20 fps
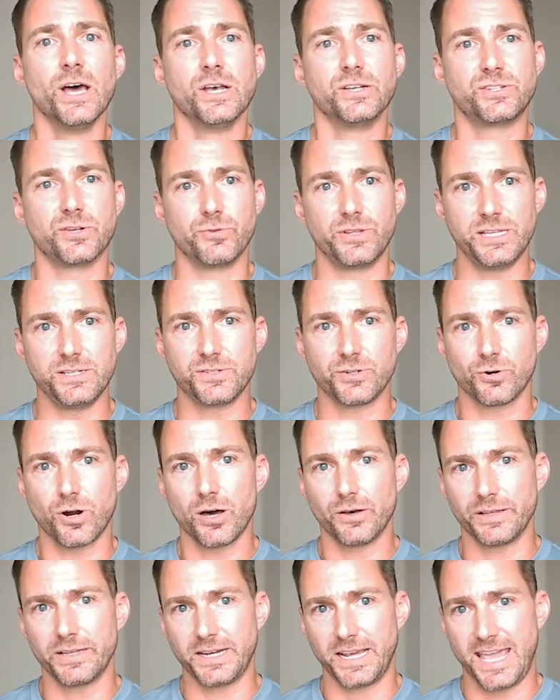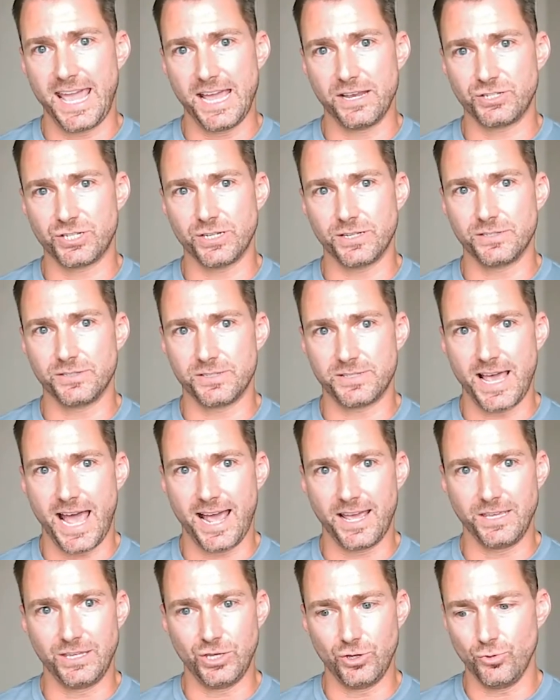So these are all indications
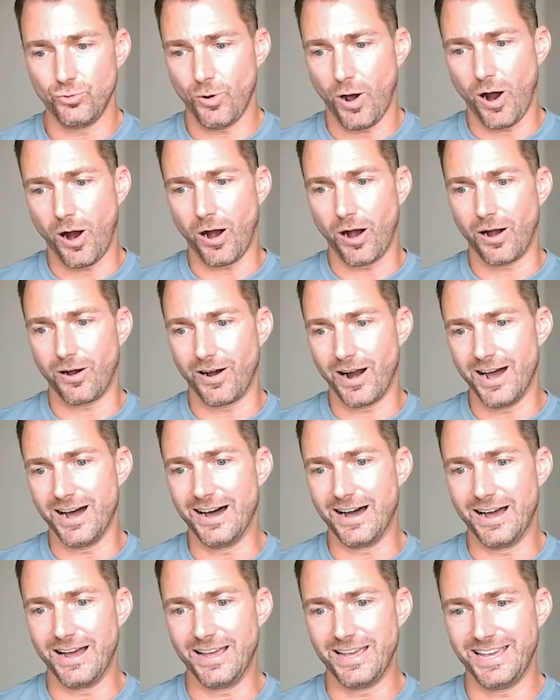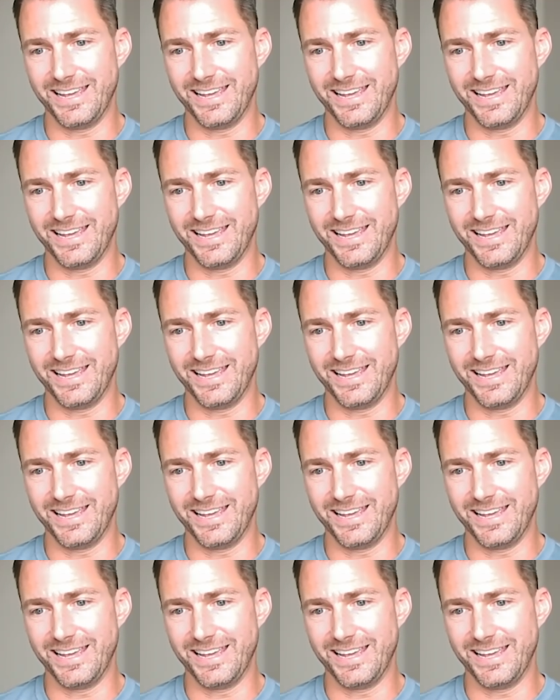that you are uh,